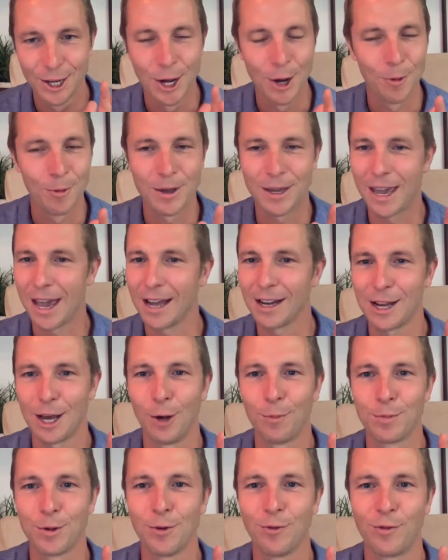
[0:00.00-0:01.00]
We can't
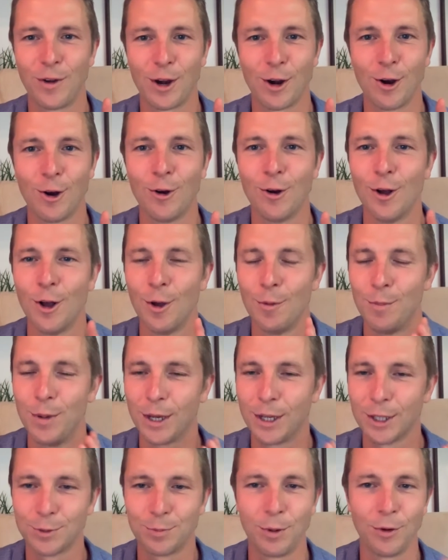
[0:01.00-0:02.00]
help you, Pharaoh,
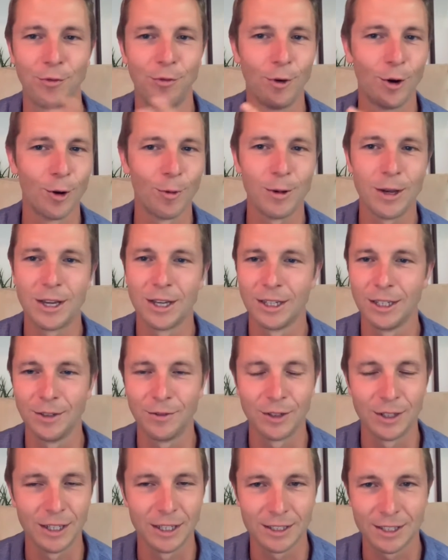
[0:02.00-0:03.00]
because before we can
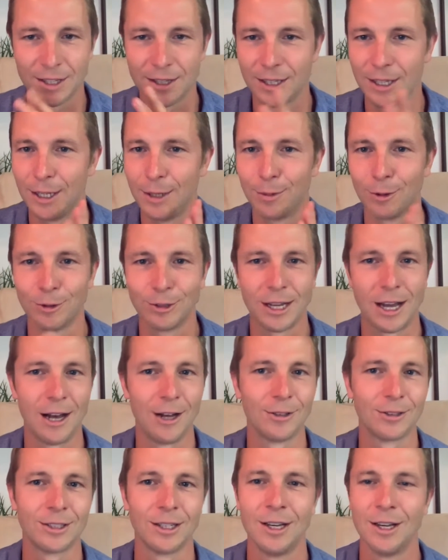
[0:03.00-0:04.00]
even get to the Hebrew's
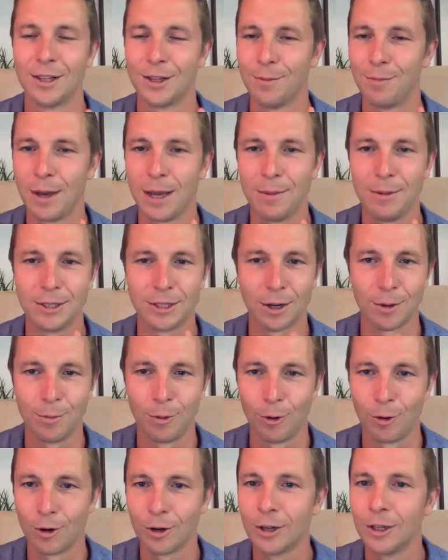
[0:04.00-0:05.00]
house, the babies are
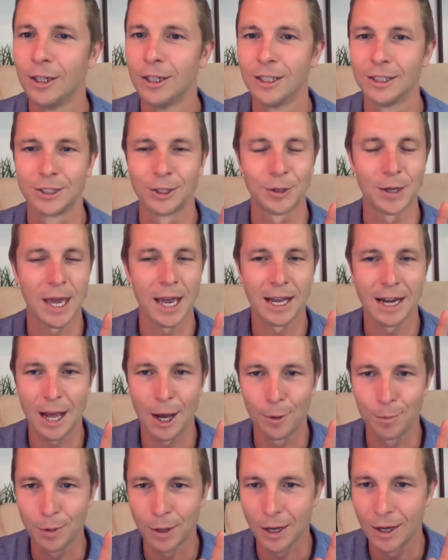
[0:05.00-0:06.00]
born. So can't
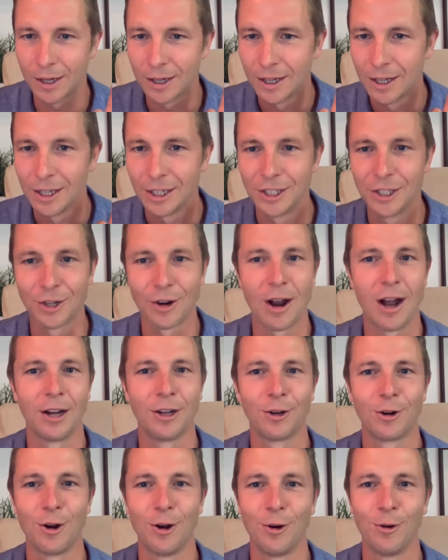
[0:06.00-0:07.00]
help you. You're on
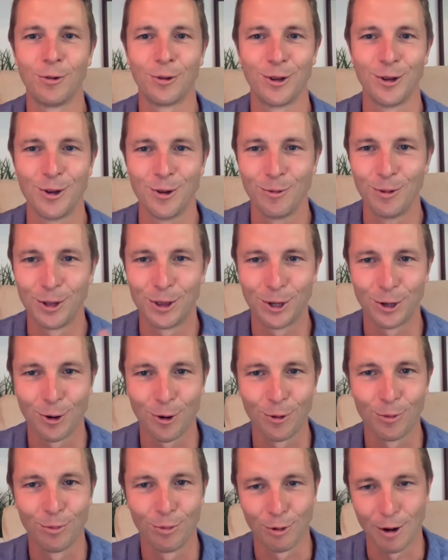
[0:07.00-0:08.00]
your own with your
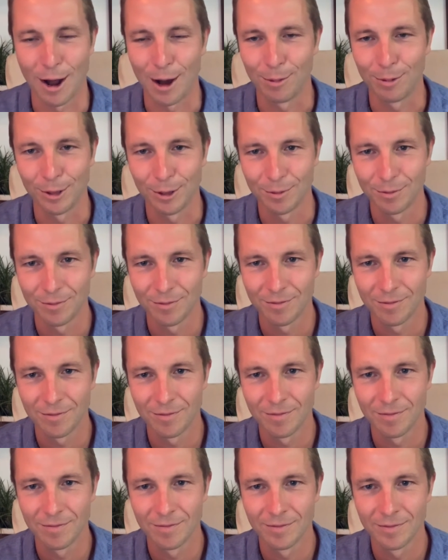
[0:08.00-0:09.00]
own problem.
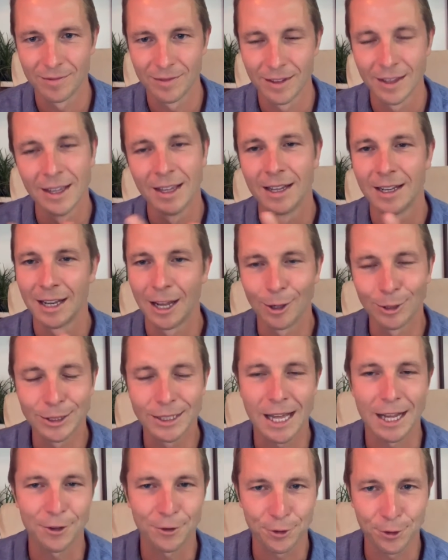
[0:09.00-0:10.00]
Now, is
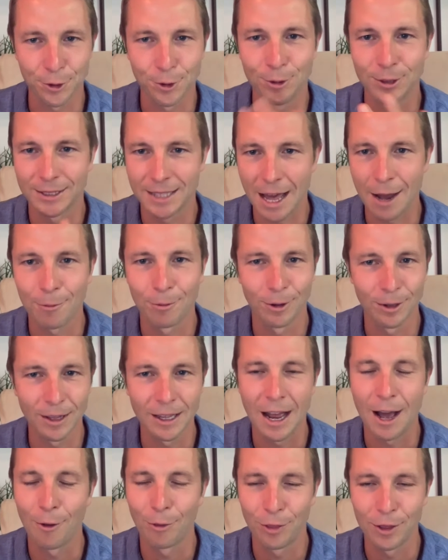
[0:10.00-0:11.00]
that true? Is that really
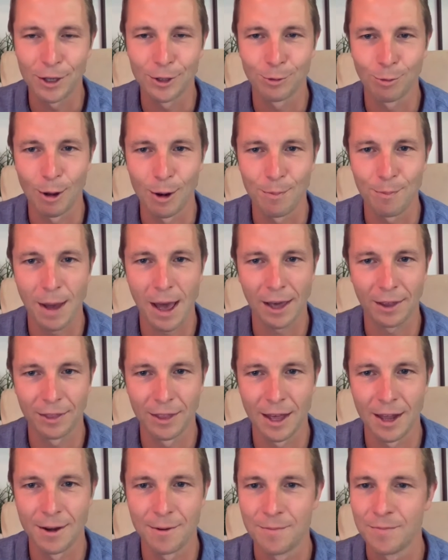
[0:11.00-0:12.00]
how things went back
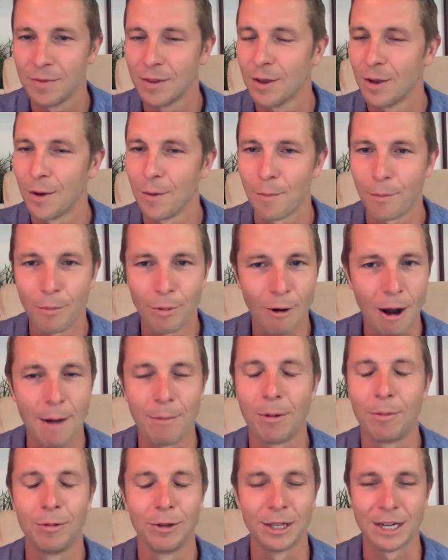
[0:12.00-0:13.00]
then?
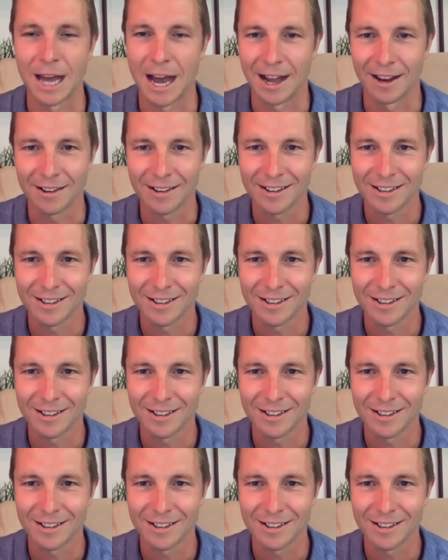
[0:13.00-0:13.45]
Probably not.